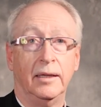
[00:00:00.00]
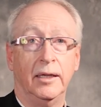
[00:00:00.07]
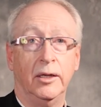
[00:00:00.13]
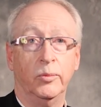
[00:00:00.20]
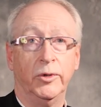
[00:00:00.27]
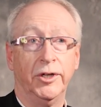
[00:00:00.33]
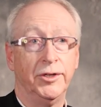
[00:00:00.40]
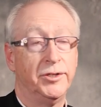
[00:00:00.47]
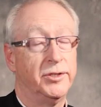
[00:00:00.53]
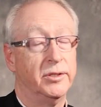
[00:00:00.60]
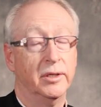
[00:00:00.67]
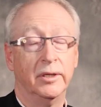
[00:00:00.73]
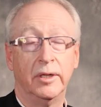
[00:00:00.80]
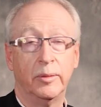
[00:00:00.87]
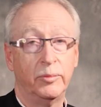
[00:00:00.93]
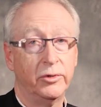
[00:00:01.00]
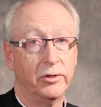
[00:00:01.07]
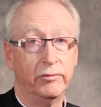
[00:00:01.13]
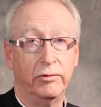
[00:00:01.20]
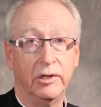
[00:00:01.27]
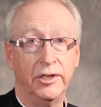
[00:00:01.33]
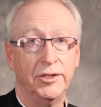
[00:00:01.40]
in which a number
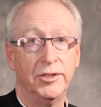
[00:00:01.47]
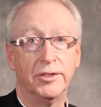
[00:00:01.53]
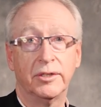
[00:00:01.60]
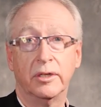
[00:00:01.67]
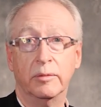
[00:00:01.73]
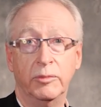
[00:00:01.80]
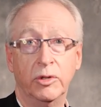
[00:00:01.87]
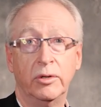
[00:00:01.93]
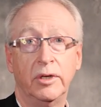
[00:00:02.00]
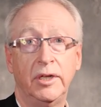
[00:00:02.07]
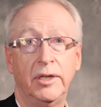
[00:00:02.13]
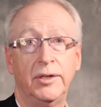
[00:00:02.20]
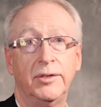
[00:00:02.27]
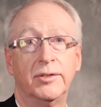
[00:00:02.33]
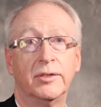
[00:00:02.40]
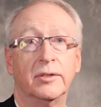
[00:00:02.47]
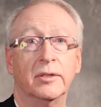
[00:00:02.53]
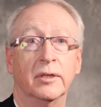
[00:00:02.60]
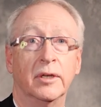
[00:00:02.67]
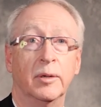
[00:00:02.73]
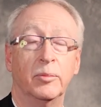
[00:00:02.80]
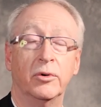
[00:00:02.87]
of religious communities,
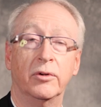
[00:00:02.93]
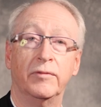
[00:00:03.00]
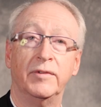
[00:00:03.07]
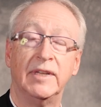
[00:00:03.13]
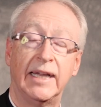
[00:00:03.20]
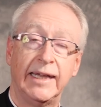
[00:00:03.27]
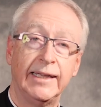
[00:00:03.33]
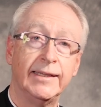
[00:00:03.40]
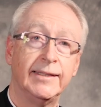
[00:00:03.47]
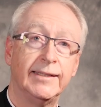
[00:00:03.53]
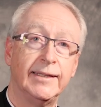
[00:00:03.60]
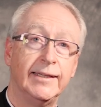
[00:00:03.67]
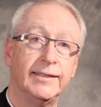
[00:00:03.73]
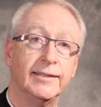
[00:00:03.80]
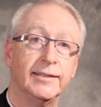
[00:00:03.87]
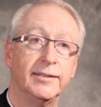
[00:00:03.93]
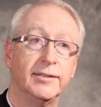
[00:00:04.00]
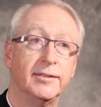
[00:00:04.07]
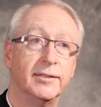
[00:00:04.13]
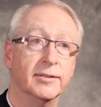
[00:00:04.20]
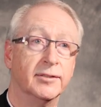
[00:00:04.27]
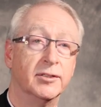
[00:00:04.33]
a number of
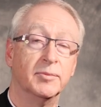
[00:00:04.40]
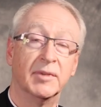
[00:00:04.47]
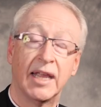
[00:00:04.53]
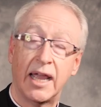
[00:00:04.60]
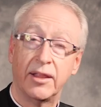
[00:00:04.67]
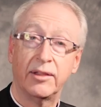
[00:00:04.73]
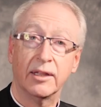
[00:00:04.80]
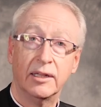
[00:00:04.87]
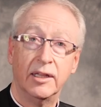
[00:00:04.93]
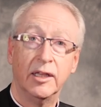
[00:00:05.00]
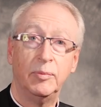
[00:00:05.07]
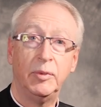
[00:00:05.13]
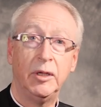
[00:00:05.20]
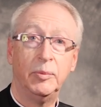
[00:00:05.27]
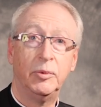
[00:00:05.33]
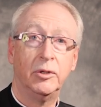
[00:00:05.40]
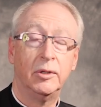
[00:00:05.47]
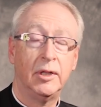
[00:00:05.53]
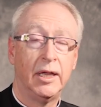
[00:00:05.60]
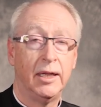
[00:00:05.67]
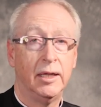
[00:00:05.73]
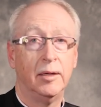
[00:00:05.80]
dioceses, and some Catholic lay
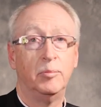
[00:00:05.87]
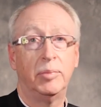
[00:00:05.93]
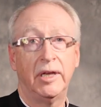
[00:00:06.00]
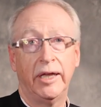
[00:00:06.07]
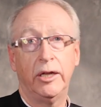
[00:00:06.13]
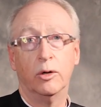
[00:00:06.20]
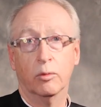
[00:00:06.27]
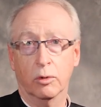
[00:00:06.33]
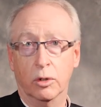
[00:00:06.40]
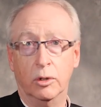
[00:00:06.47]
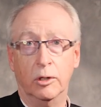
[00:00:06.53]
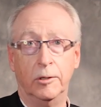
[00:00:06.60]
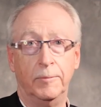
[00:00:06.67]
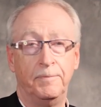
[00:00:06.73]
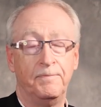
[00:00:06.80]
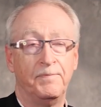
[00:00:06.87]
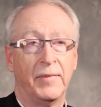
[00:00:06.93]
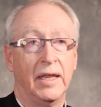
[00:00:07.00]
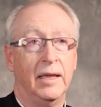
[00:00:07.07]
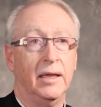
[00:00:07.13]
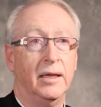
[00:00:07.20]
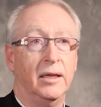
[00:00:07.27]
people played a role.
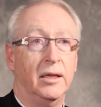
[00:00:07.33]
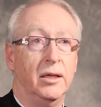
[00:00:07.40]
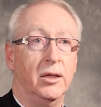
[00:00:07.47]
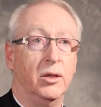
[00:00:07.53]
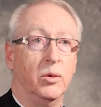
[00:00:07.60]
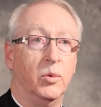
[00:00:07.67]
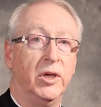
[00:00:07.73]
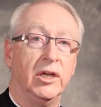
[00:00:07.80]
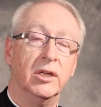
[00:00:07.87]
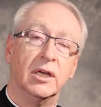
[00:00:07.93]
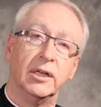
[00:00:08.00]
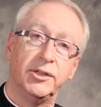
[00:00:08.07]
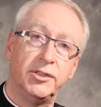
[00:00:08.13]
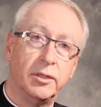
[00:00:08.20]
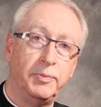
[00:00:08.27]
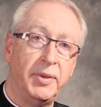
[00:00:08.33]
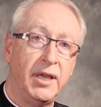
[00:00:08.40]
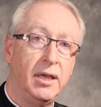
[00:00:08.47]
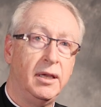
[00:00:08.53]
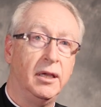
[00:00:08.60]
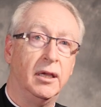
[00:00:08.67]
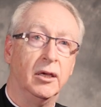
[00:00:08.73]
We acknowledge the
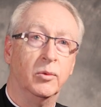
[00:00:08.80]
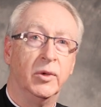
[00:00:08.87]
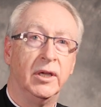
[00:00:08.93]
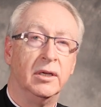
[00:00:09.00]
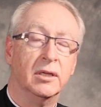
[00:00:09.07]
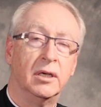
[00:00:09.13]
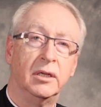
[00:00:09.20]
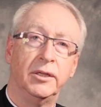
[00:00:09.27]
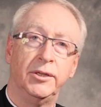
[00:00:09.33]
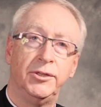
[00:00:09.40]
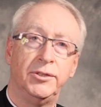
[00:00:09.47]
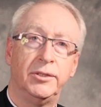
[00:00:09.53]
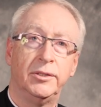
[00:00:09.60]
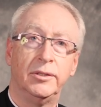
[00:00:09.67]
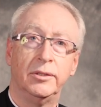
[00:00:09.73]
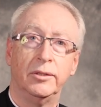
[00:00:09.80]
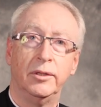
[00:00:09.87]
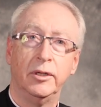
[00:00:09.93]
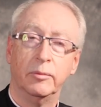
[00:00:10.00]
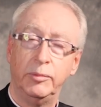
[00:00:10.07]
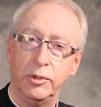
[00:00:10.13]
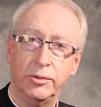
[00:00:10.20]
pain, we acknowledge
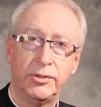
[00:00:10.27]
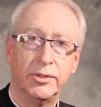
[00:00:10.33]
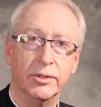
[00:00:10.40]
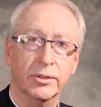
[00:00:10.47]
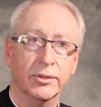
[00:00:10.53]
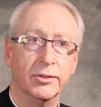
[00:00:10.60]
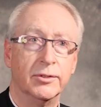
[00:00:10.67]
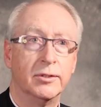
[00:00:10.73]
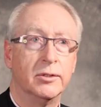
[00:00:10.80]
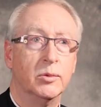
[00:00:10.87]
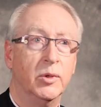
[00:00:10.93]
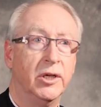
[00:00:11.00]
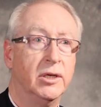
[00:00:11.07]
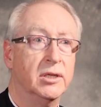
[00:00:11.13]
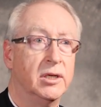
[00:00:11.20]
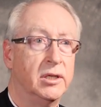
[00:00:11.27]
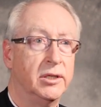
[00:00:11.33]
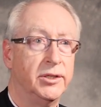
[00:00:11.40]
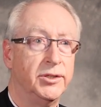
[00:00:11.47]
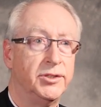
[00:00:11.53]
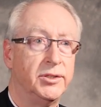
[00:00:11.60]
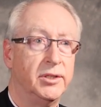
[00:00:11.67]
the abuses, we
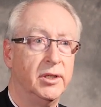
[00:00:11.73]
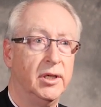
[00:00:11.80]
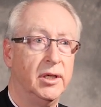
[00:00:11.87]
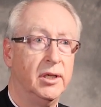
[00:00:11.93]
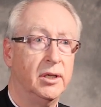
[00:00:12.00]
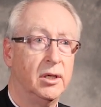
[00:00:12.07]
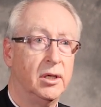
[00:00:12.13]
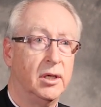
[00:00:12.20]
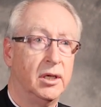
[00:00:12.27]
acknowledge the